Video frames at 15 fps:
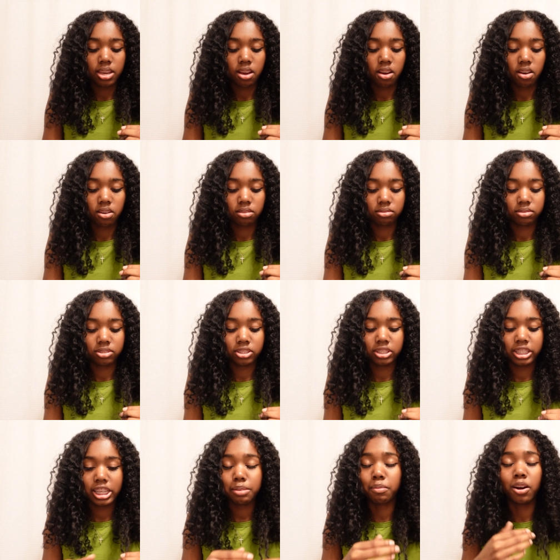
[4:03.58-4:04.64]
y'all,
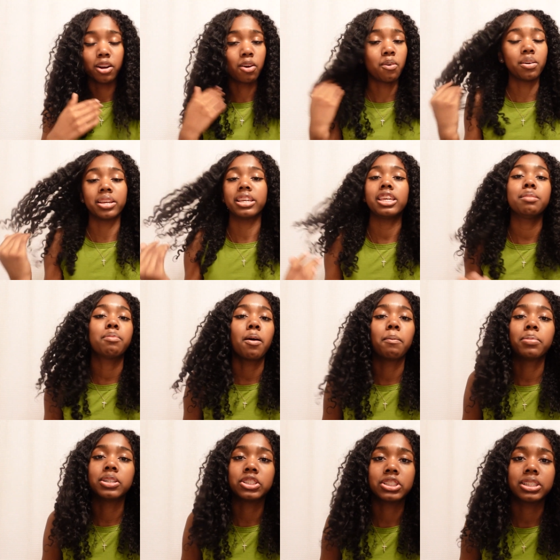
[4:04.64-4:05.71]
just keep on going, keep
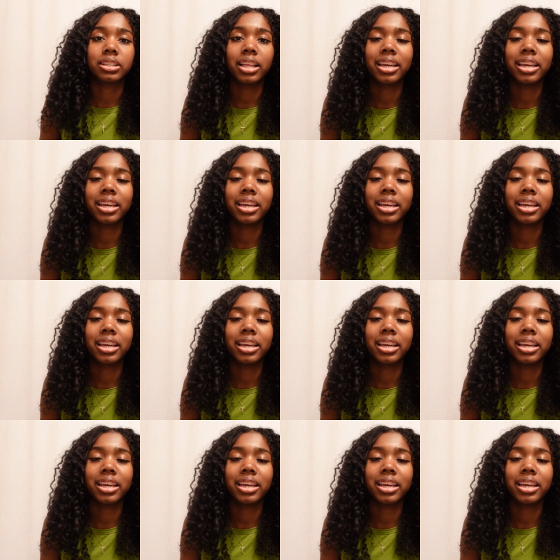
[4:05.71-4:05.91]
on pushing.